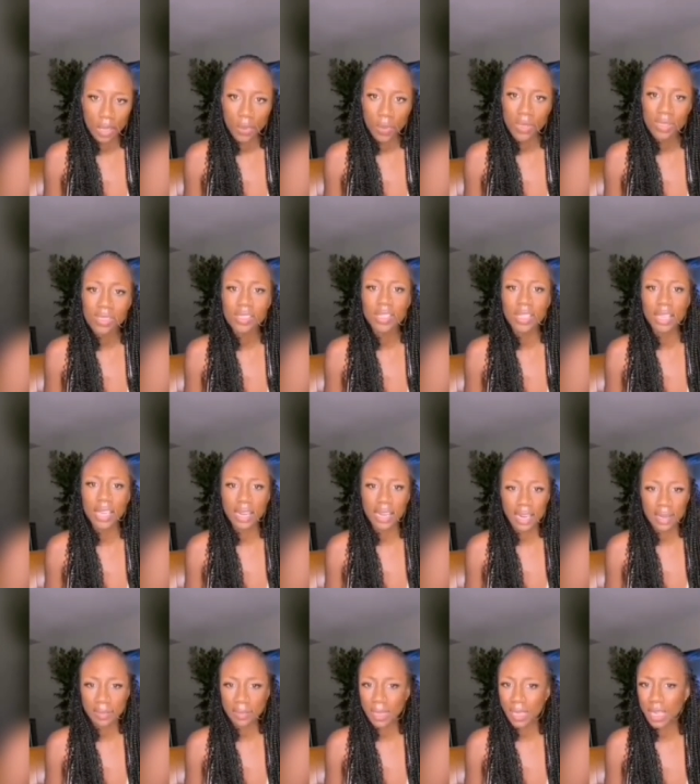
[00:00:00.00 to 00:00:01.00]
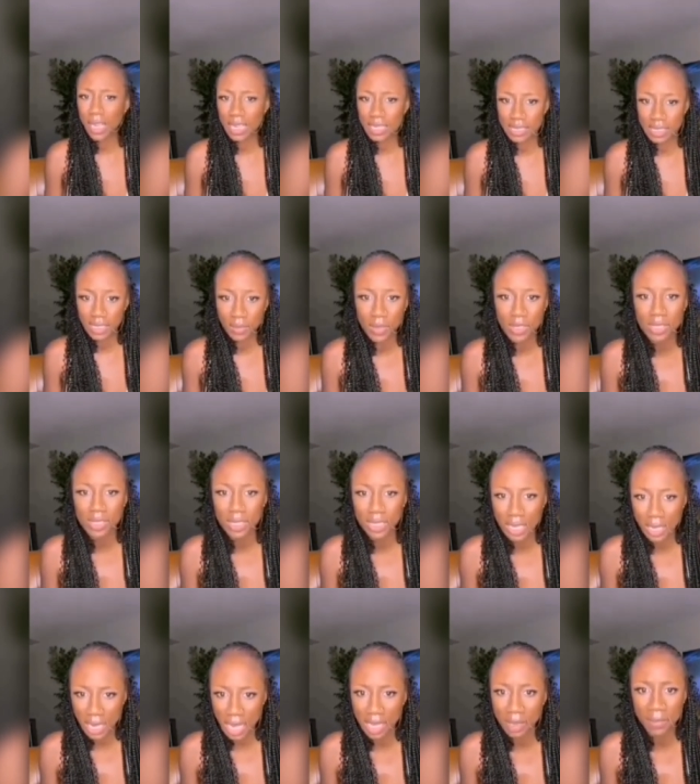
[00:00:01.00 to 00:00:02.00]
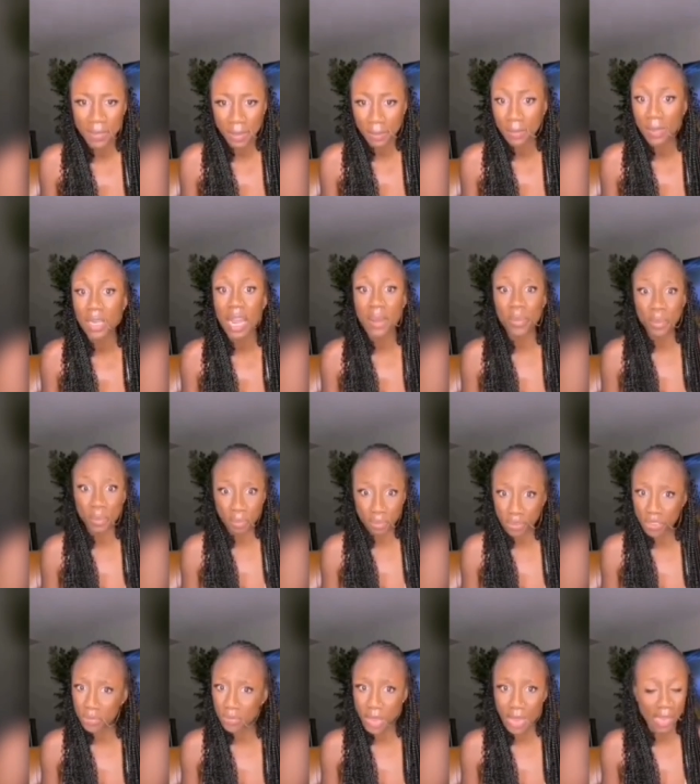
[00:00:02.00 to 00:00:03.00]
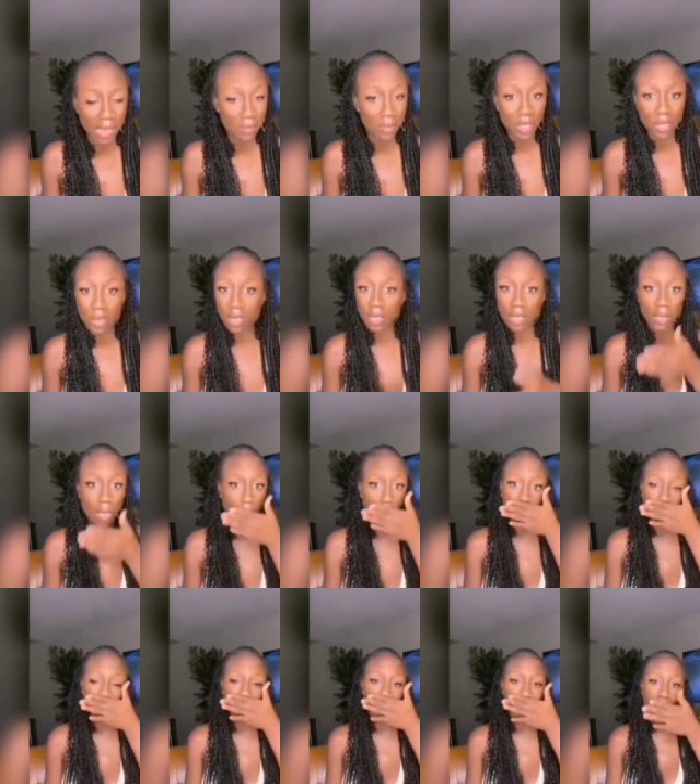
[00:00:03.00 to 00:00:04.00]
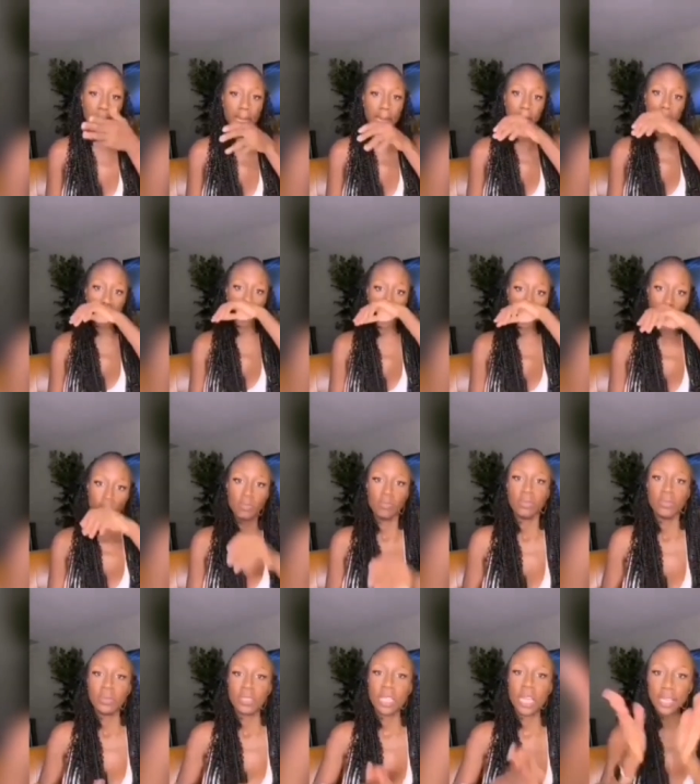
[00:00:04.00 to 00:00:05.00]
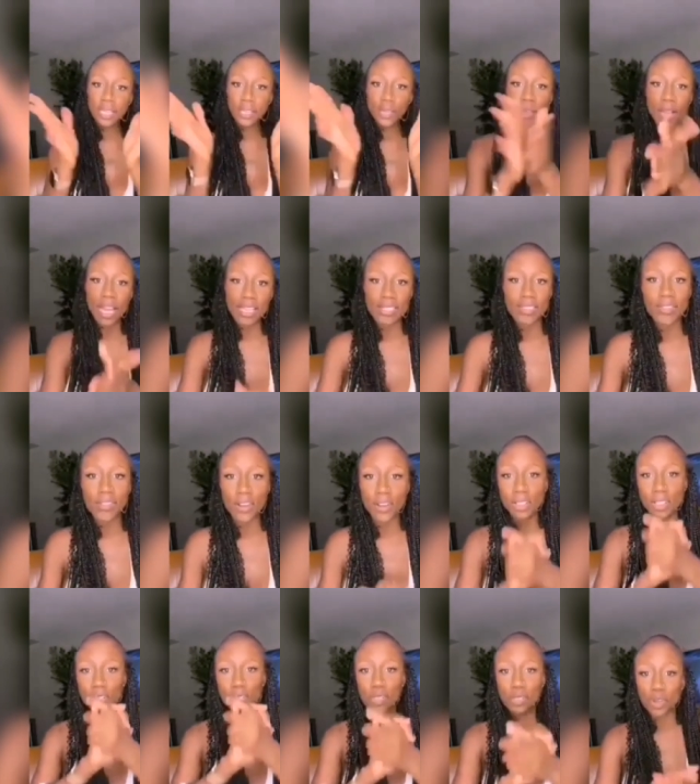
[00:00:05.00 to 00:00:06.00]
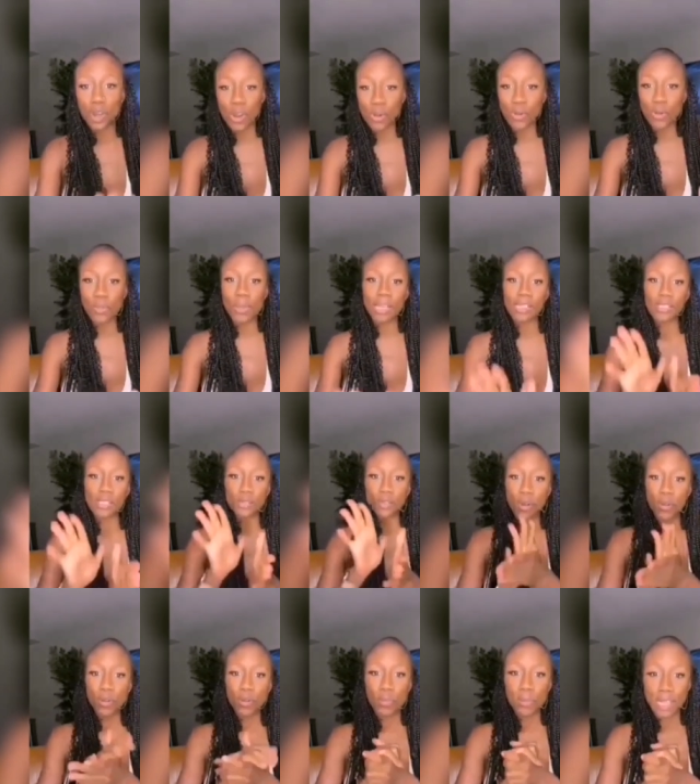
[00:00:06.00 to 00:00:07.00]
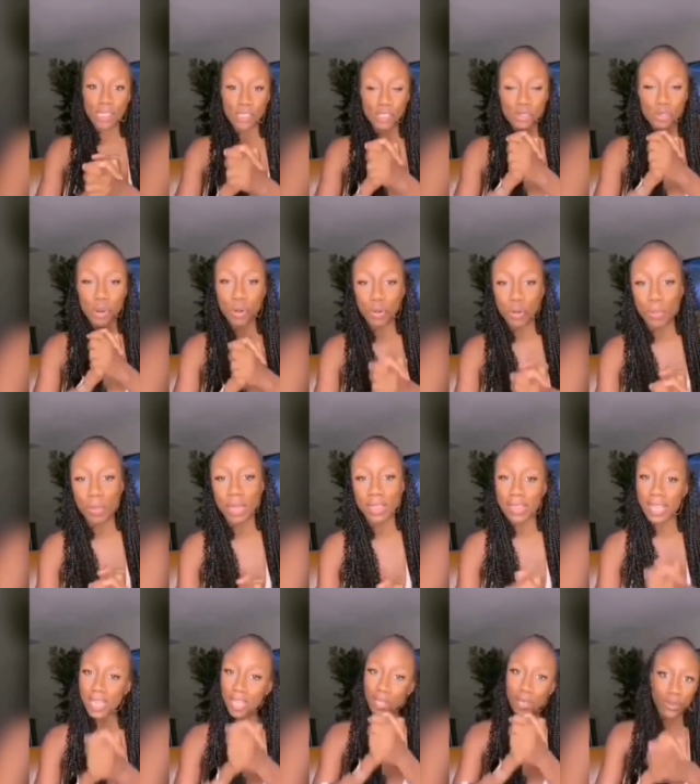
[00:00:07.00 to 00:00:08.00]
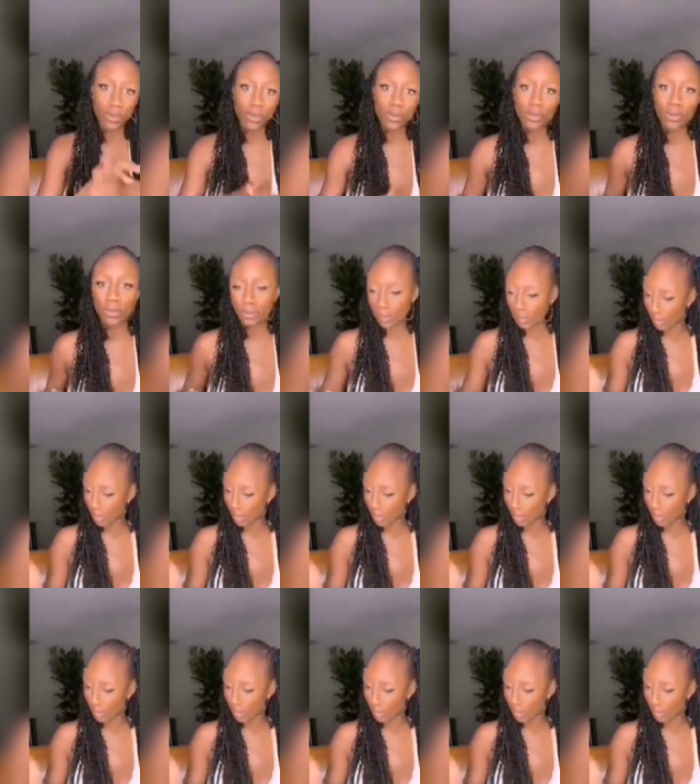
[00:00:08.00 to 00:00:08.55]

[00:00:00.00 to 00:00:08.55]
He wants to get at me. Yes, he wants to get at me, but I will push back. I'm no longer keeping quiet. Thank you guys for all the strong woman, strong woman, strong woman. Thank you.